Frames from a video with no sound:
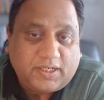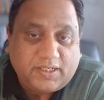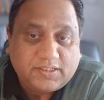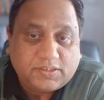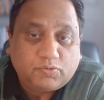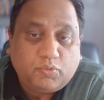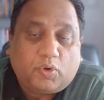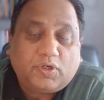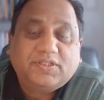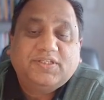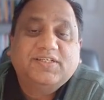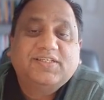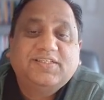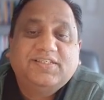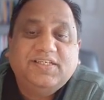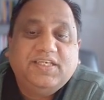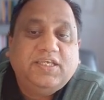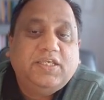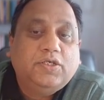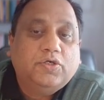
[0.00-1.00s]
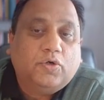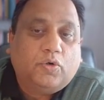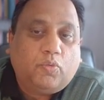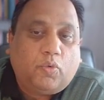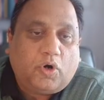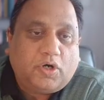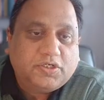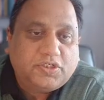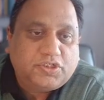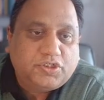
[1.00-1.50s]
is What the CEO
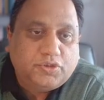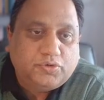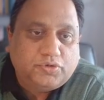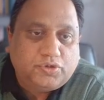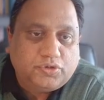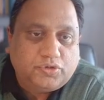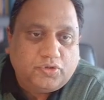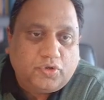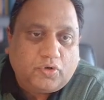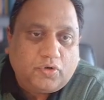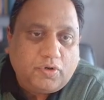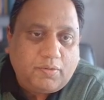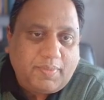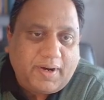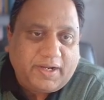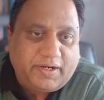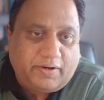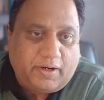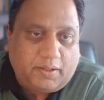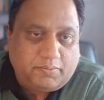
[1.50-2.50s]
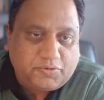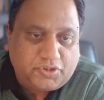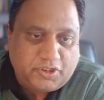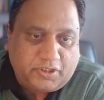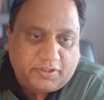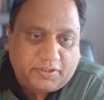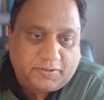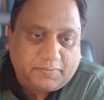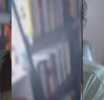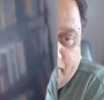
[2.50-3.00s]
Wants You to Know by
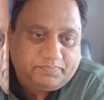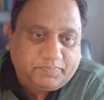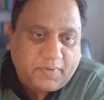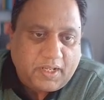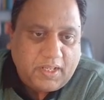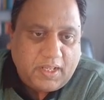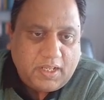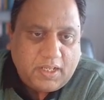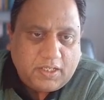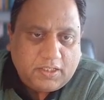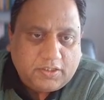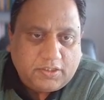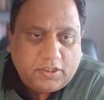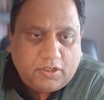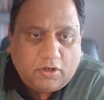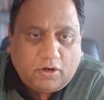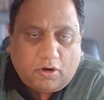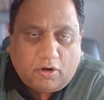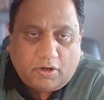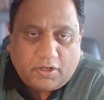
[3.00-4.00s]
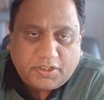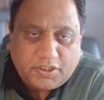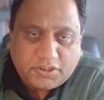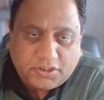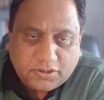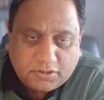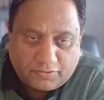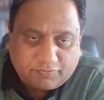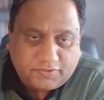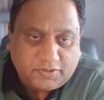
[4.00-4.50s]
Charan. The
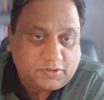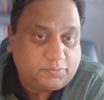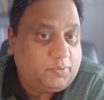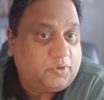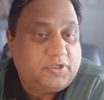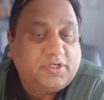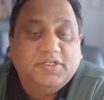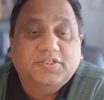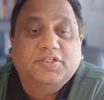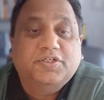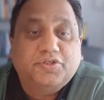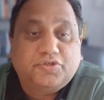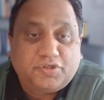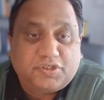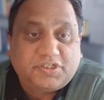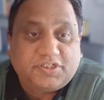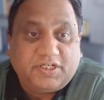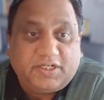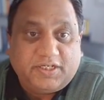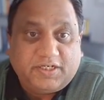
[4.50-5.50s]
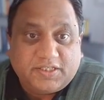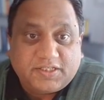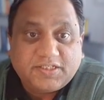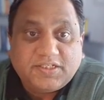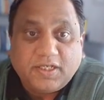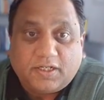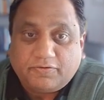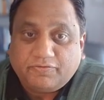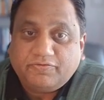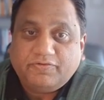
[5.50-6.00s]
origin of this book is interesting in
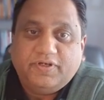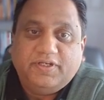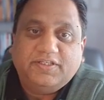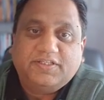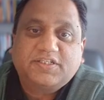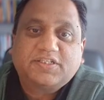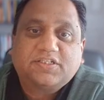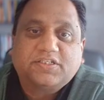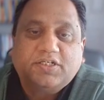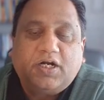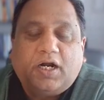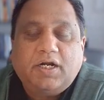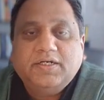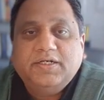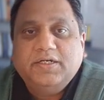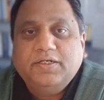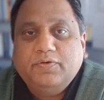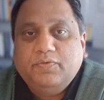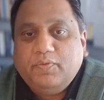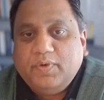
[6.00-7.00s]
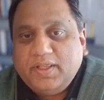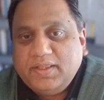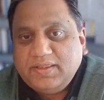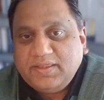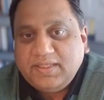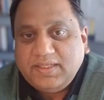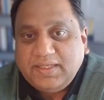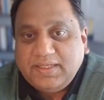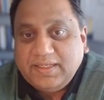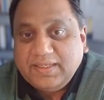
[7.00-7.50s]
itself. It started when
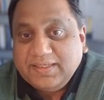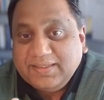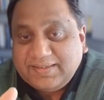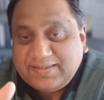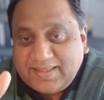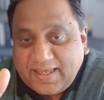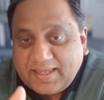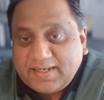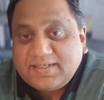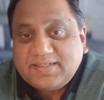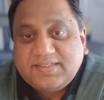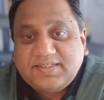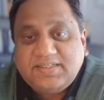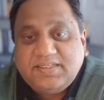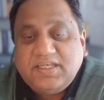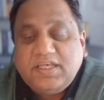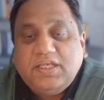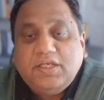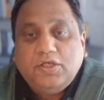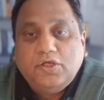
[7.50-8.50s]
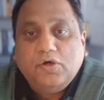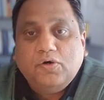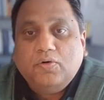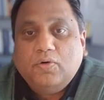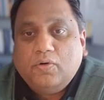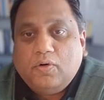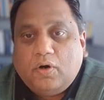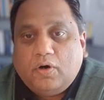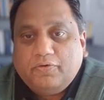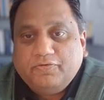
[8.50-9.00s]
the then
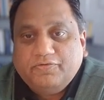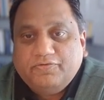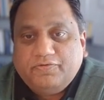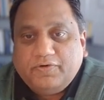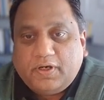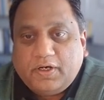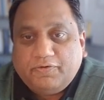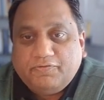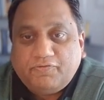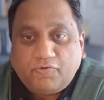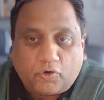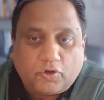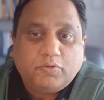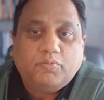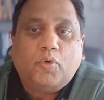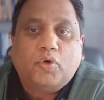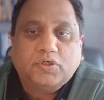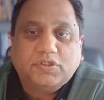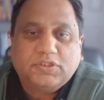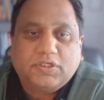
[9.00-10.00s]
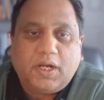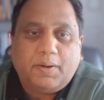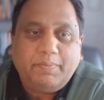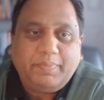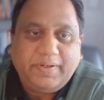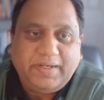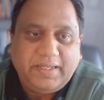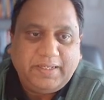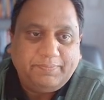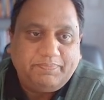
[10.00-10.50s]
CEO of Ford Motor
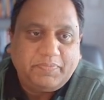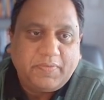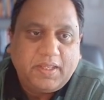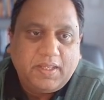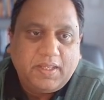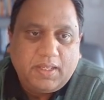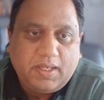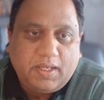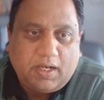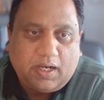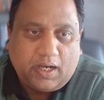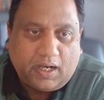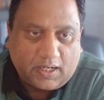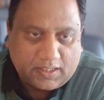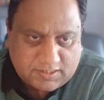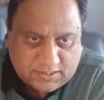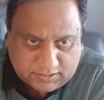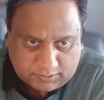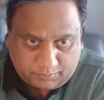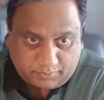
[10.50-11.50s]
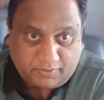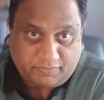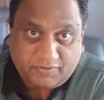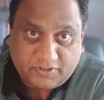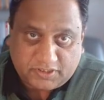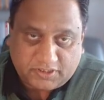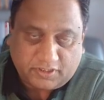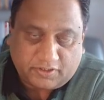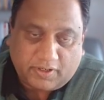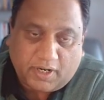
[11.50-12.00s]
Company asked
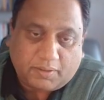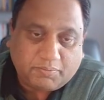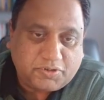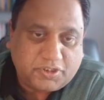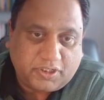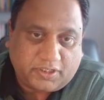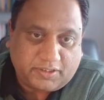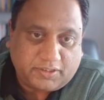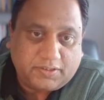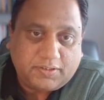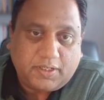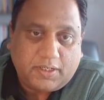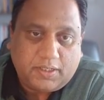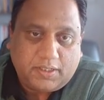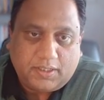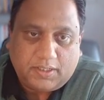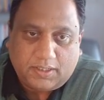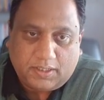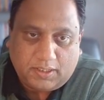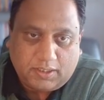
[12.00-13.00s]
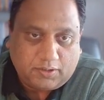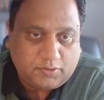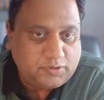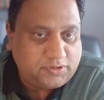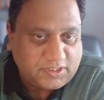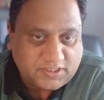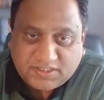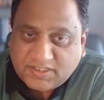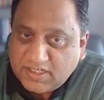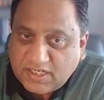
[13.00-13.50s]
Professor Charan,
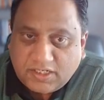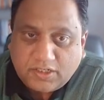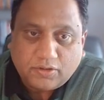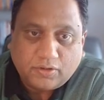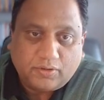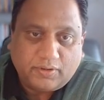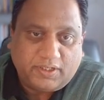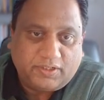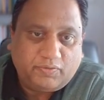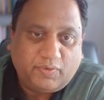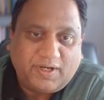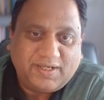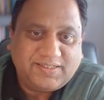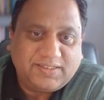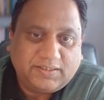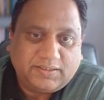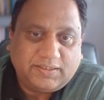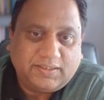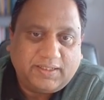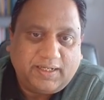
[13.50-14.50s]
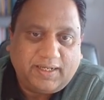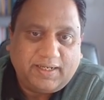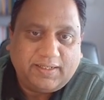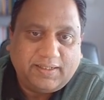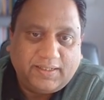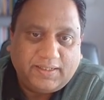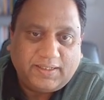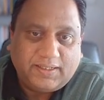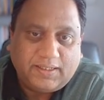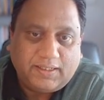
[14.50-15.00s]
who's a CEO advisor
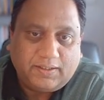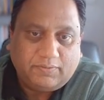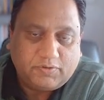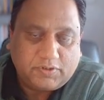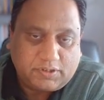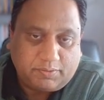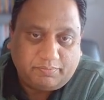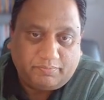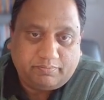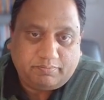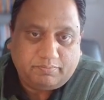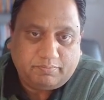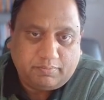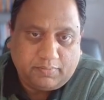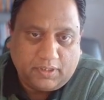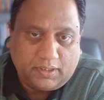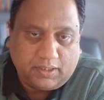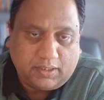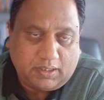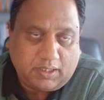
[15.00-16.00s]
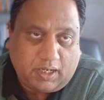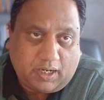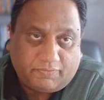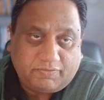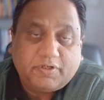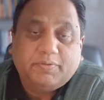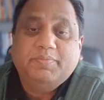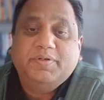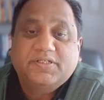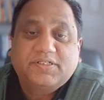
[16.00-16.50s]
and was a
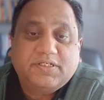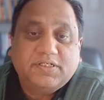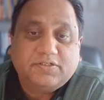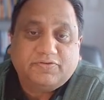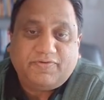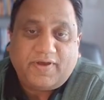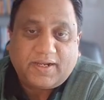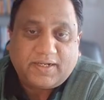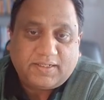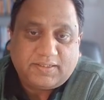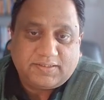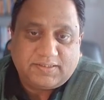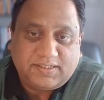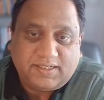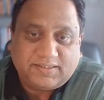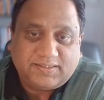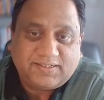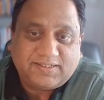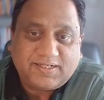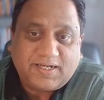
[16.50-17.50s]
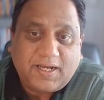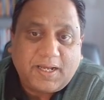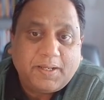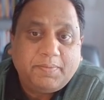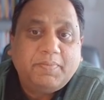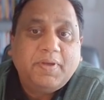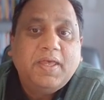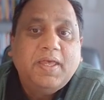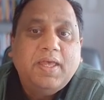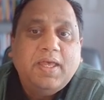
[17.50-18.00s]
Harvard business faculty at the
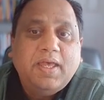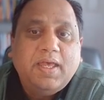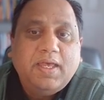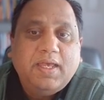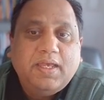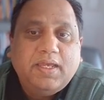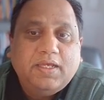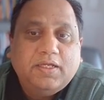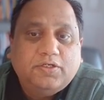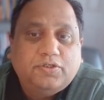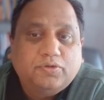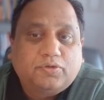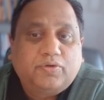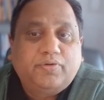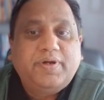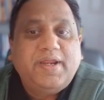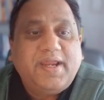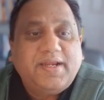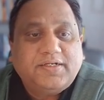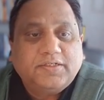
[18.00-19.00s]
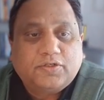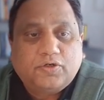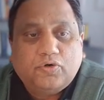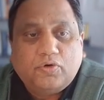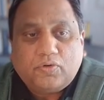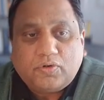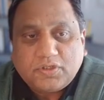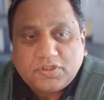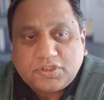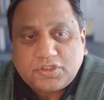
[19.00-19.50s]
time, to create a
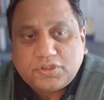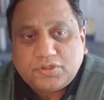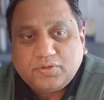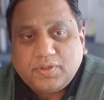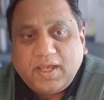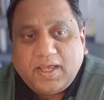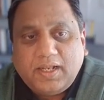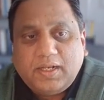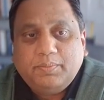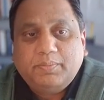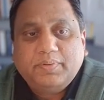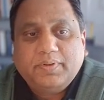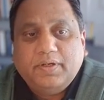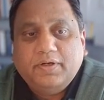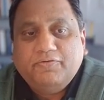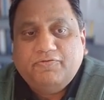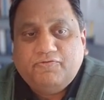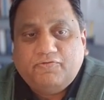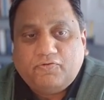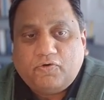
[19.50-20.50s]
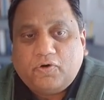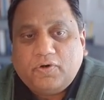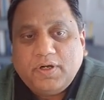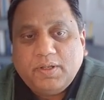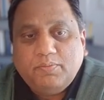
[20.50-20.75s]
course to help Ford